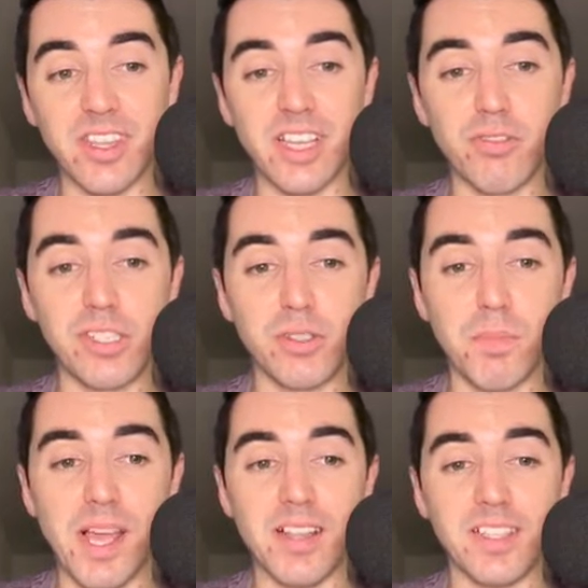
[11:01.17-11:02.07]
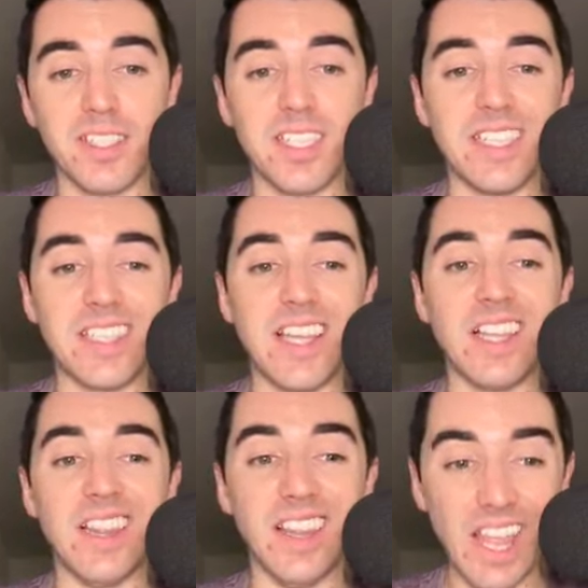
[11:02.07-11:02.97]
and then Crystal Palace is
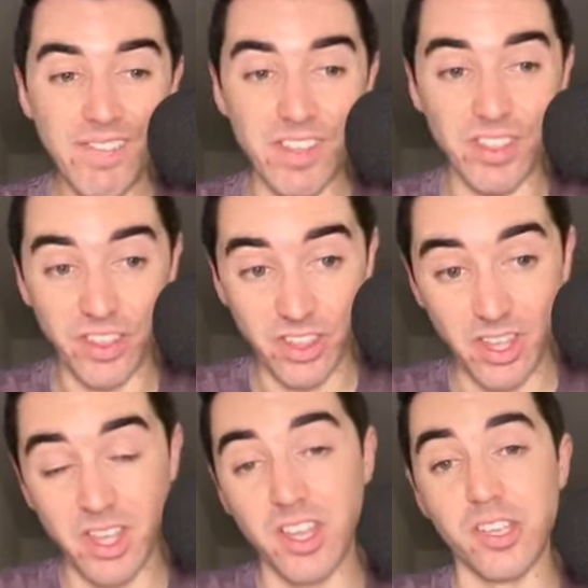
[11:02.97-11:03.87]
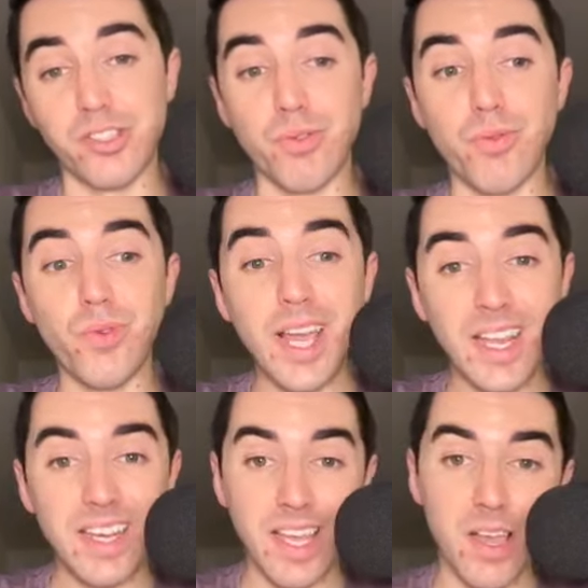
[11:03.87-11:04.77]
11th. So
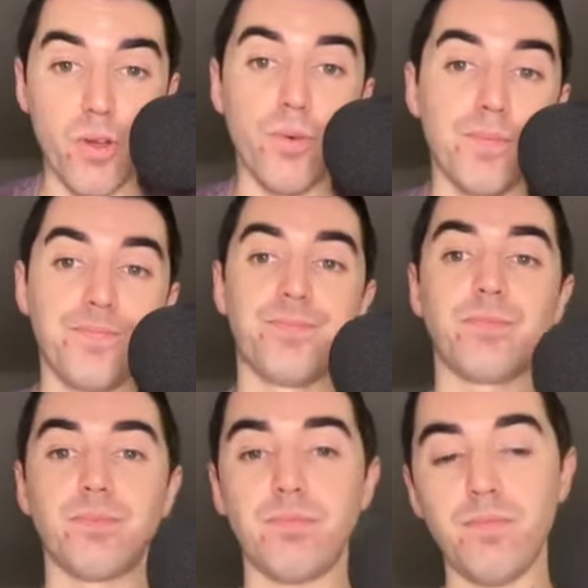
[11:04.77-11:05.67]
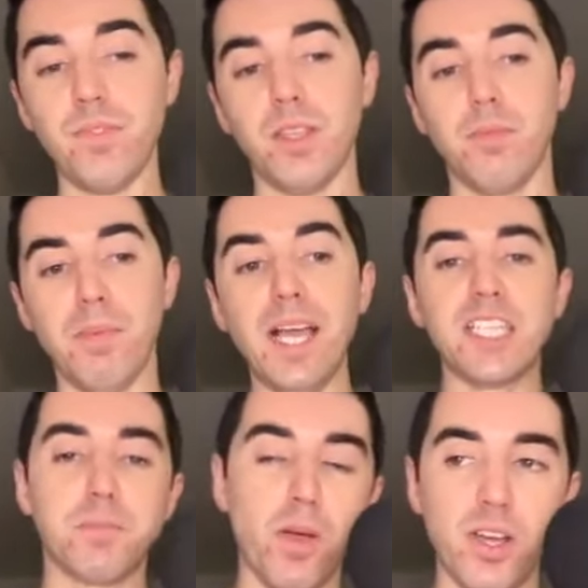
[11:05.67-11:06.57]
right now, my
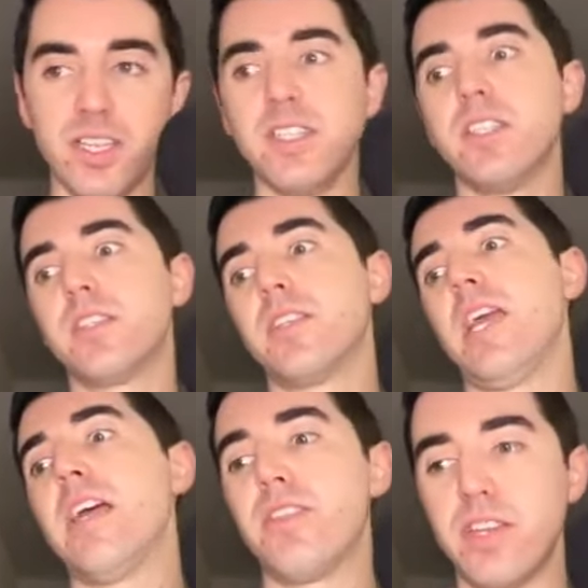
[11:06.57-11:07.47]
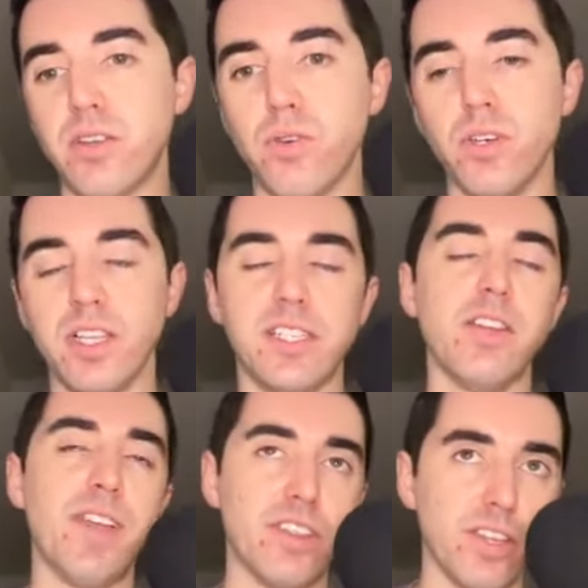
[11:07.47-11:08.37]
spot is Anthony Gordon. Instead
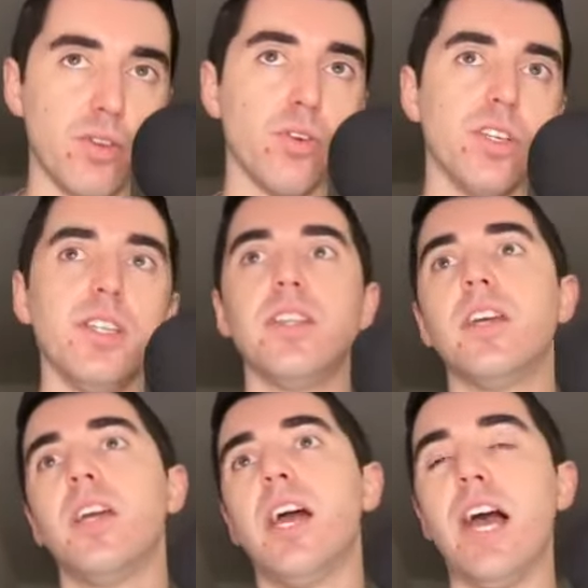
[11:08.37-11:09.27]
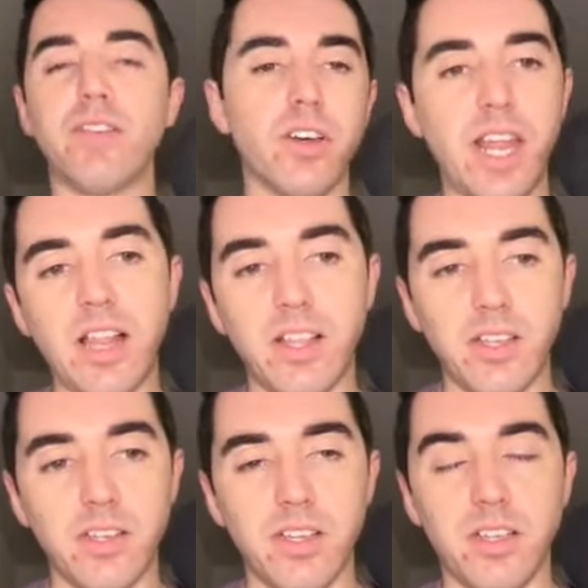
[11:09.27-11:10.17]
of Anthony Gordon, I've got
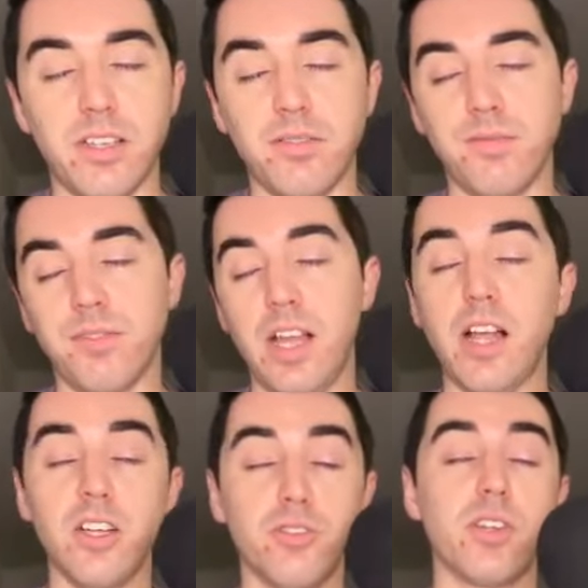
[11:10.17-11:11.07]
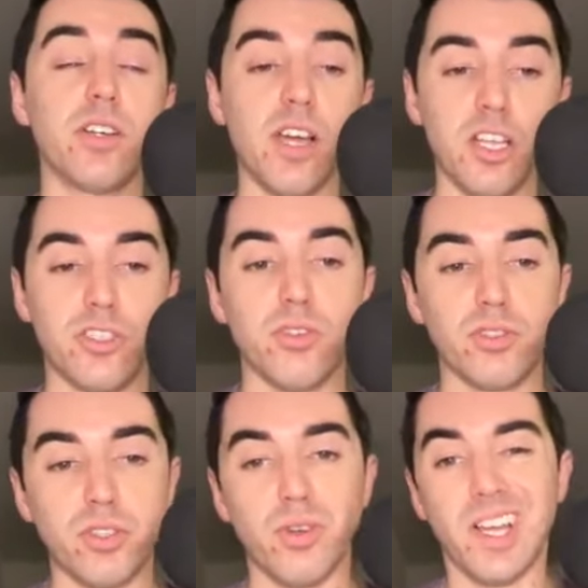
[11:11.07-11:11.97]
Alejandro Garnacho.
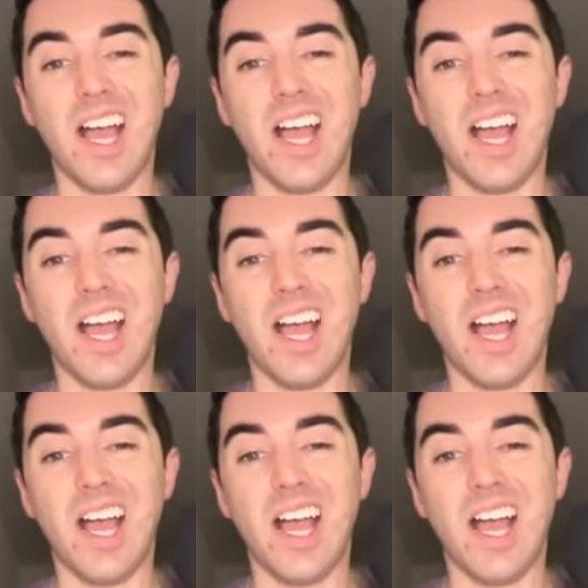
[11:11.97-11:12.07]
So